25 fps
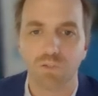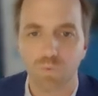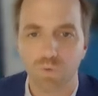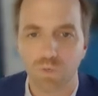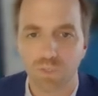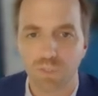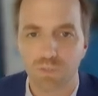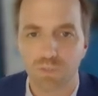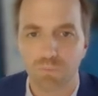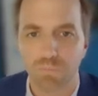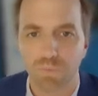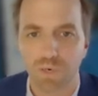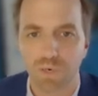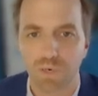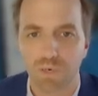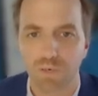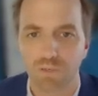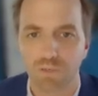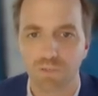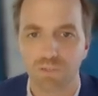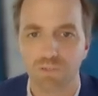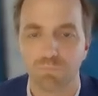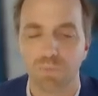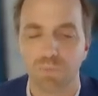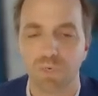one to
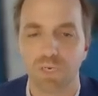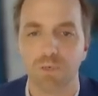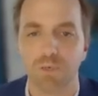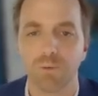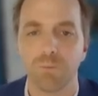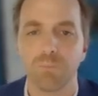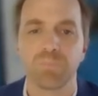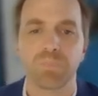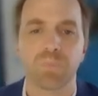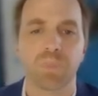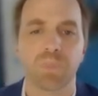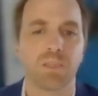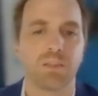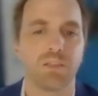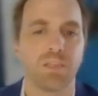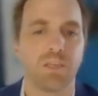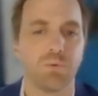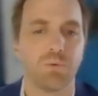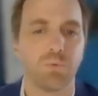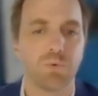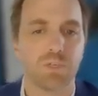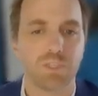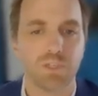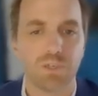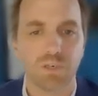pass, but there
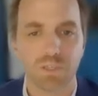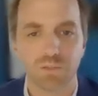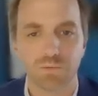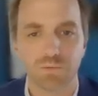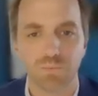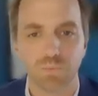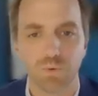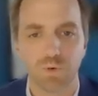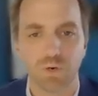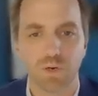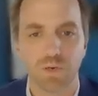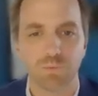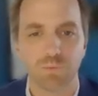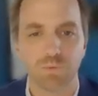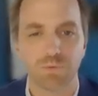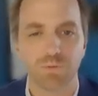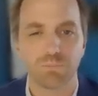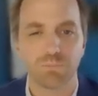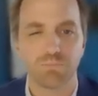were times where I was